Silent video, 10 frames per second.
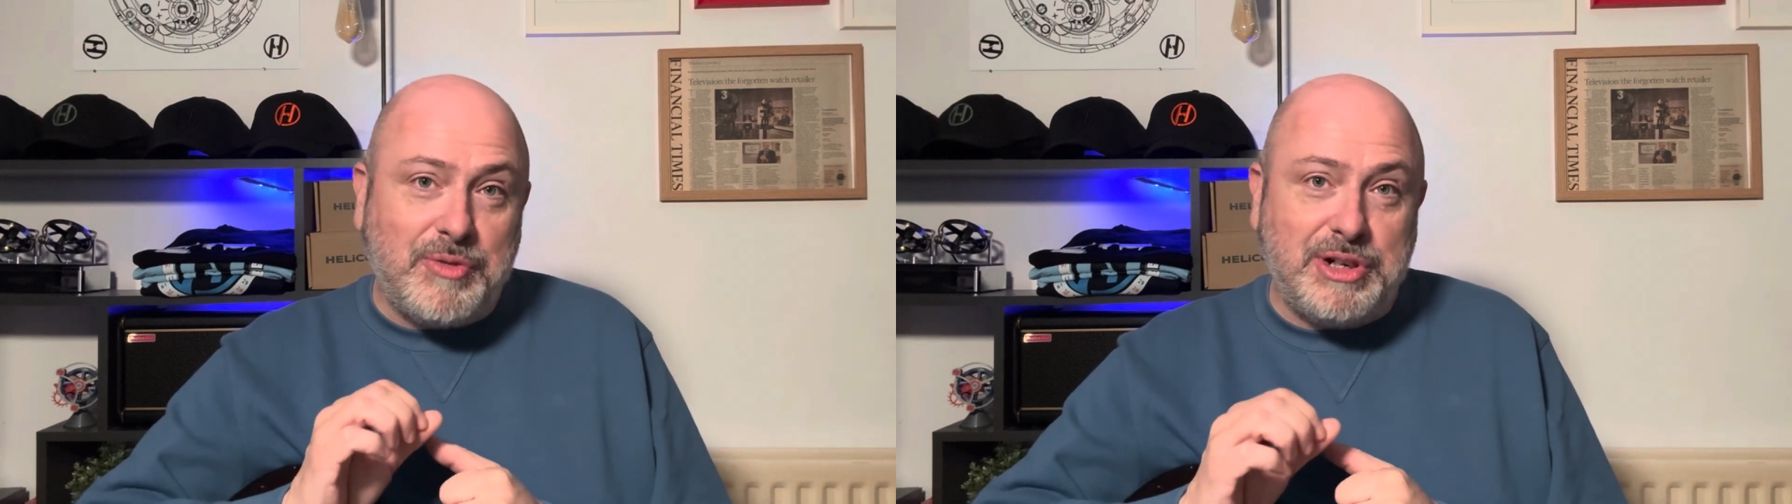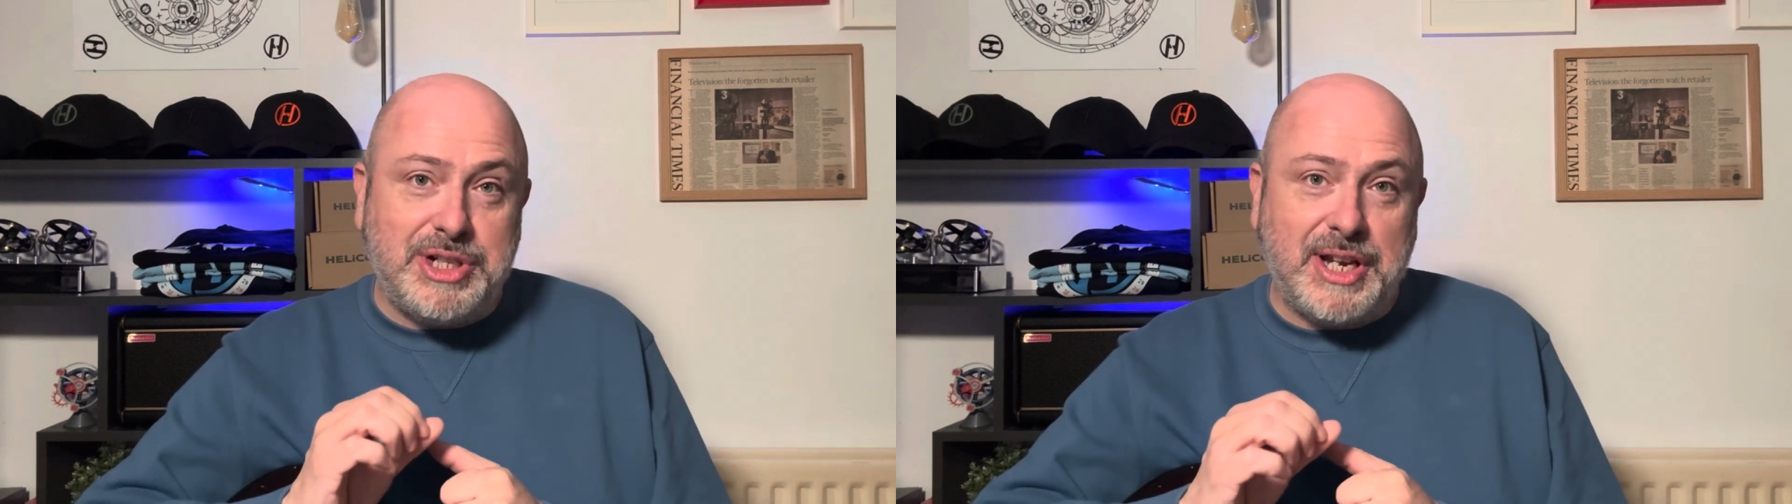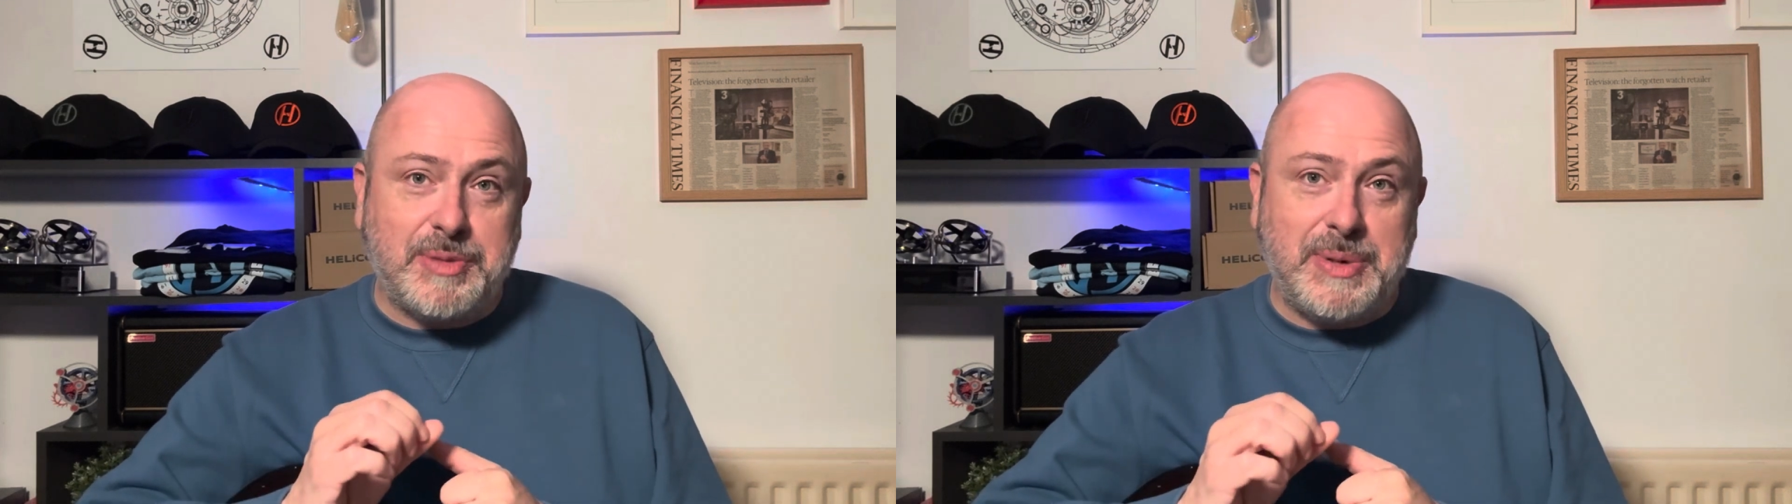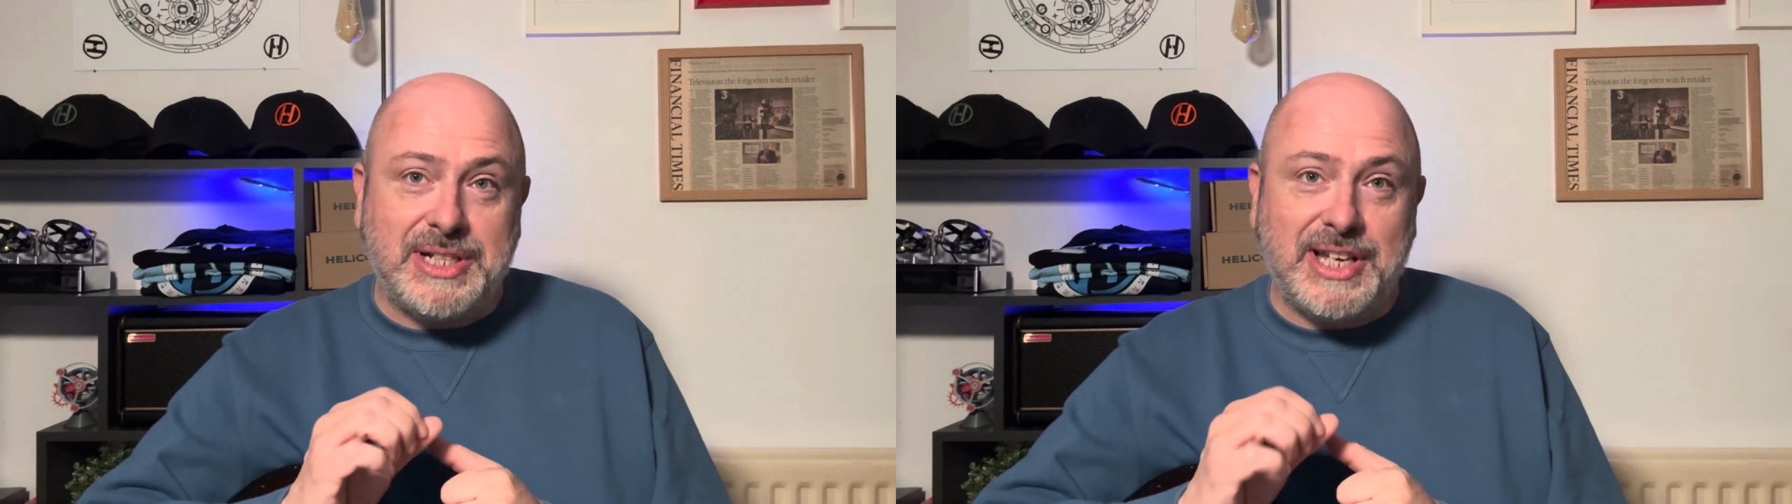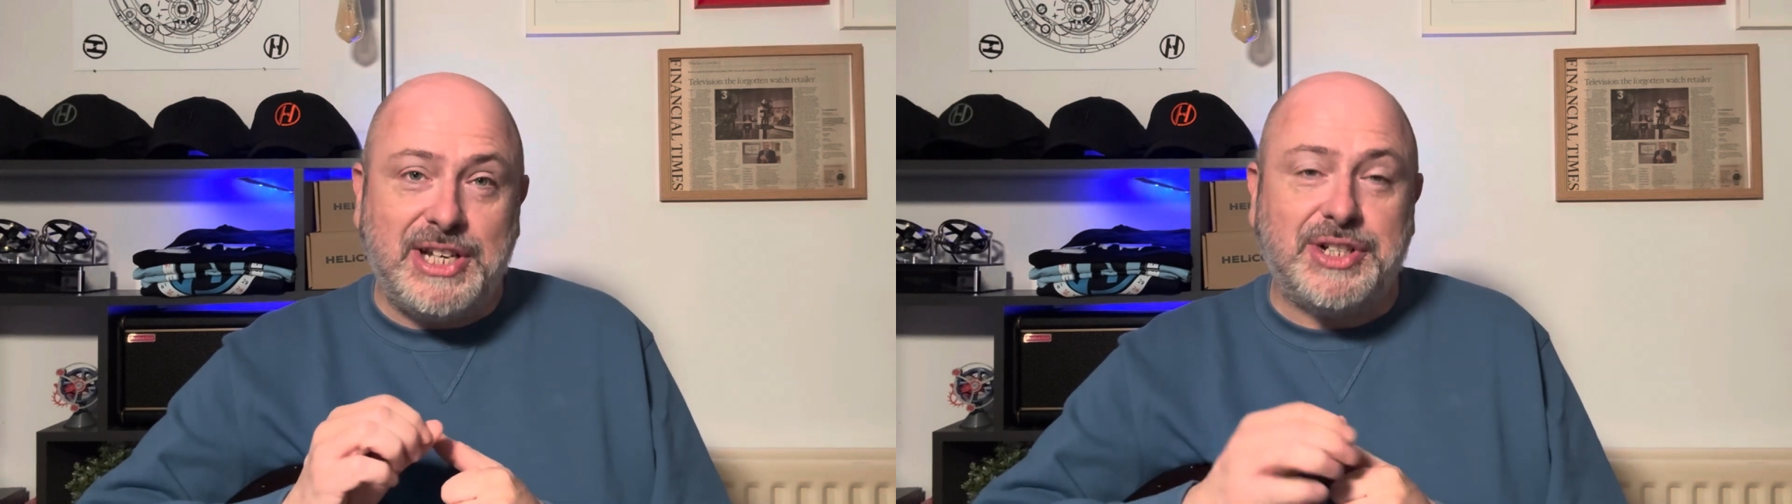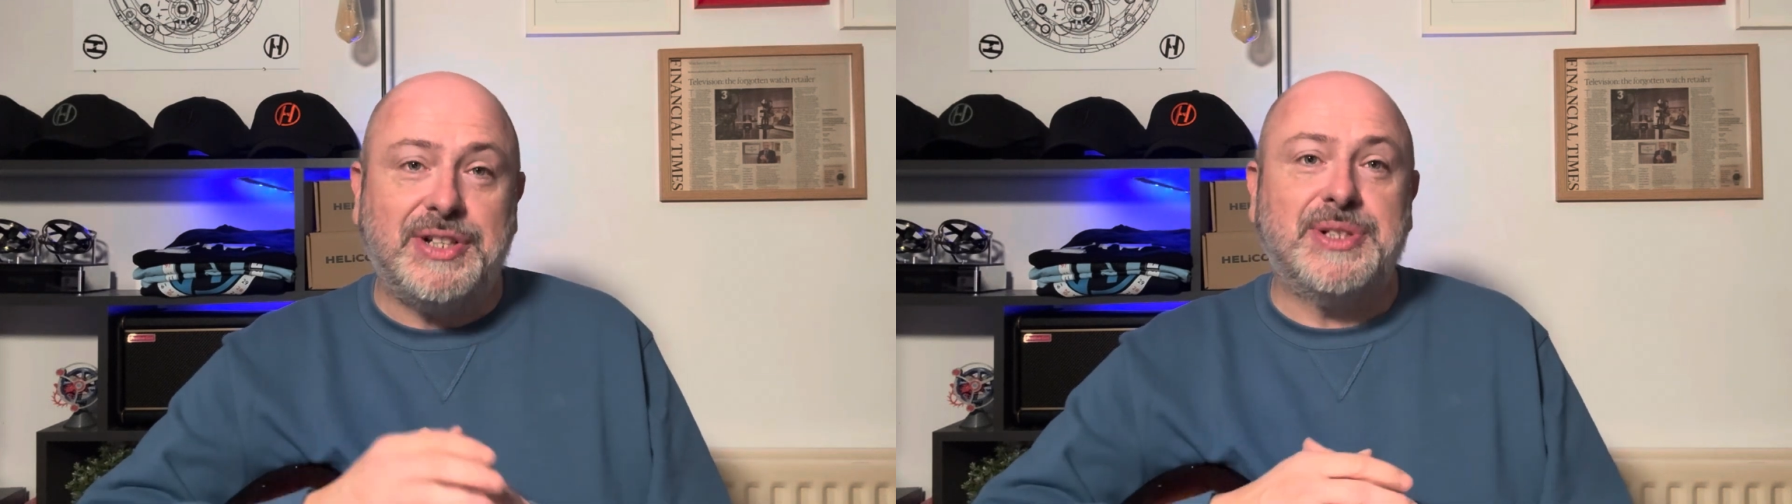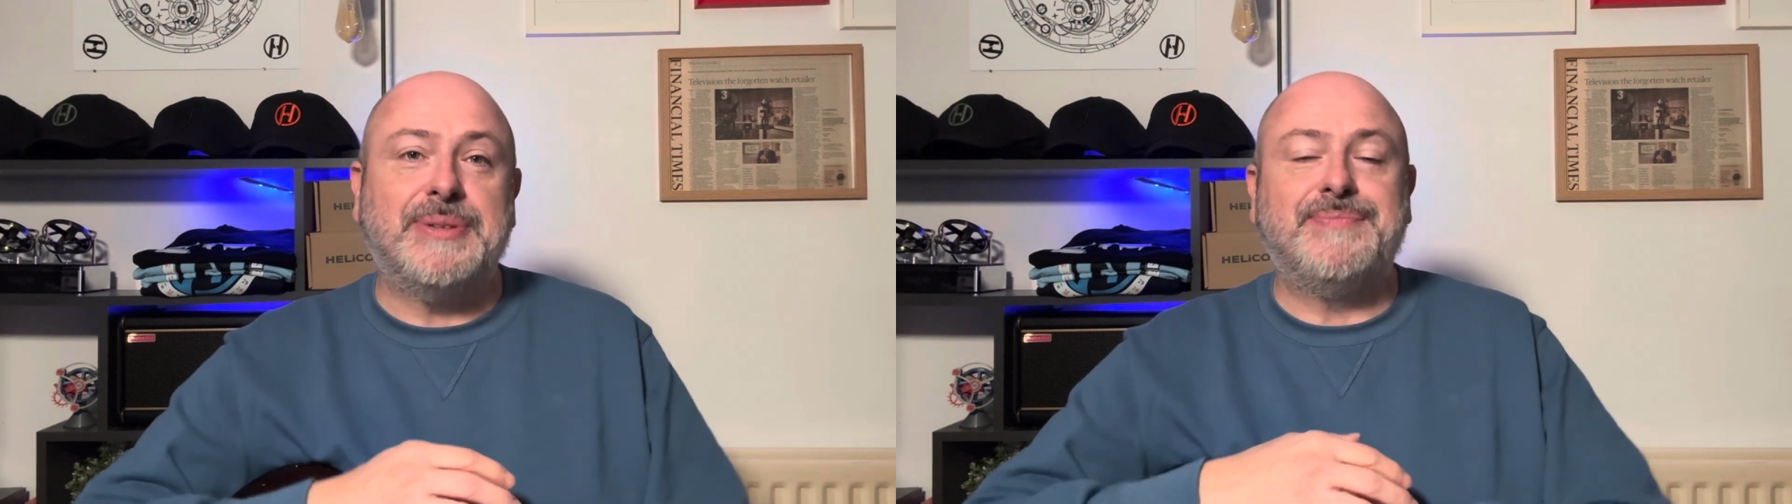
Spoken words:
rigid expectations.